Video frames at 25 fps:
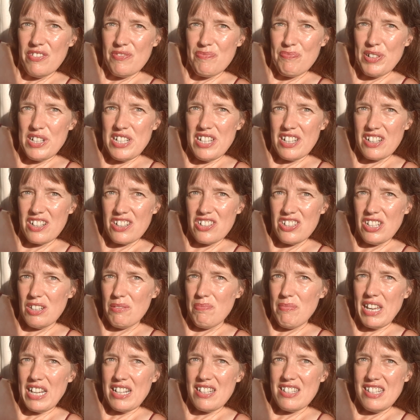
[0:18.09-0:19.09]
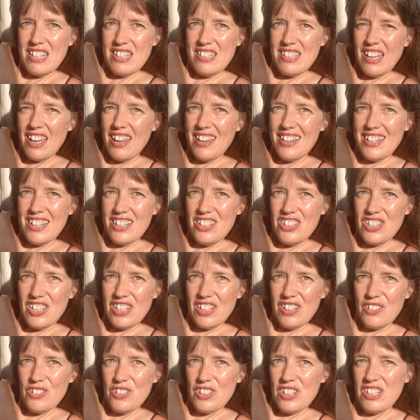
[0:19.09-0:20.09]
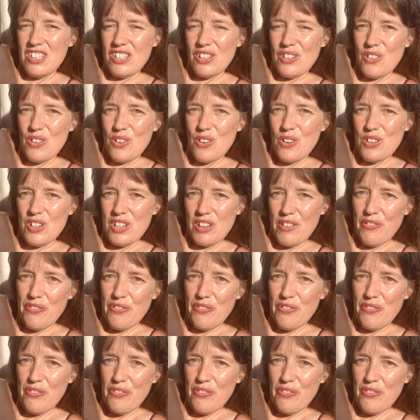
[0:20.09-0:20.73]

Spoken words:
production makes designer children to order,